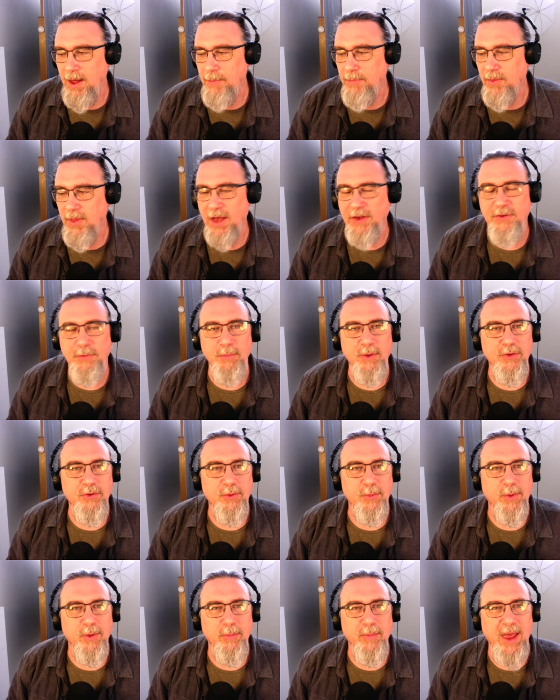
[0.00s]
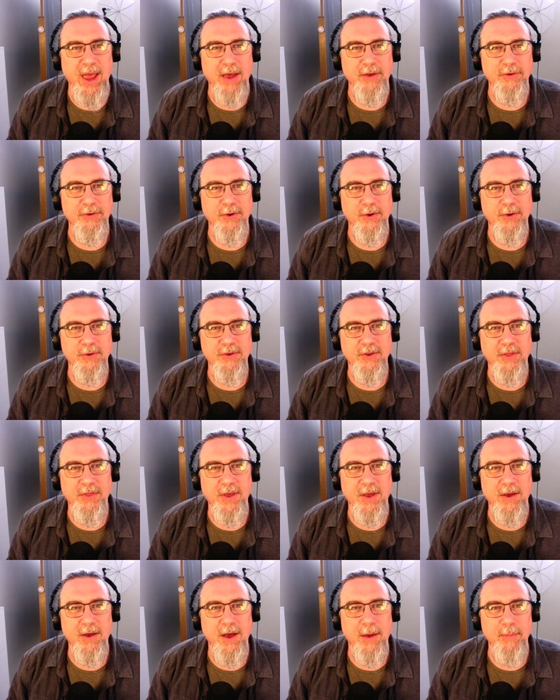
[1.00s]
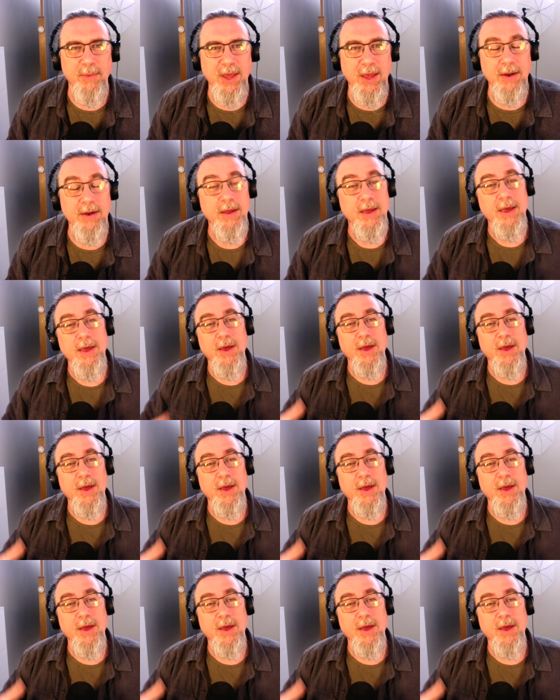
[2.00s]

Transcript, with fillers: less miserable bastards that they come in.